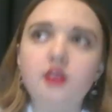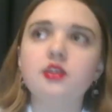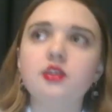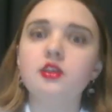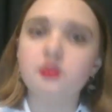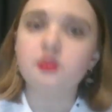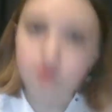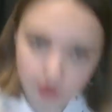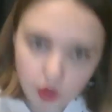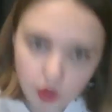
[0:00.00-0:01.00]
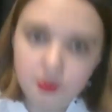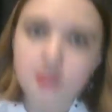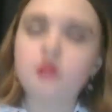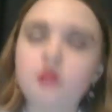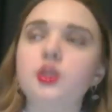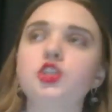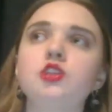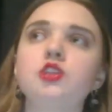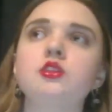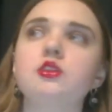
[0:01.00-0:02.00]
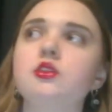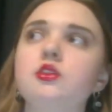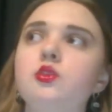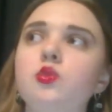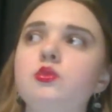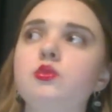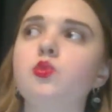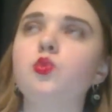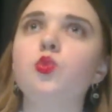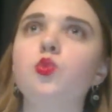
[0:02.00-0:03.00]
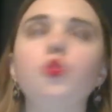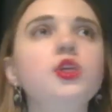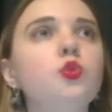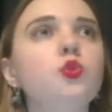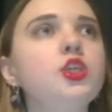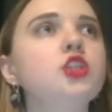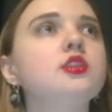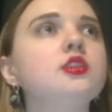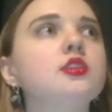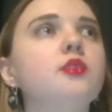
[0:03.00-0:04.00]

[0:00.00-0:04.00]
the opposite question. Which is the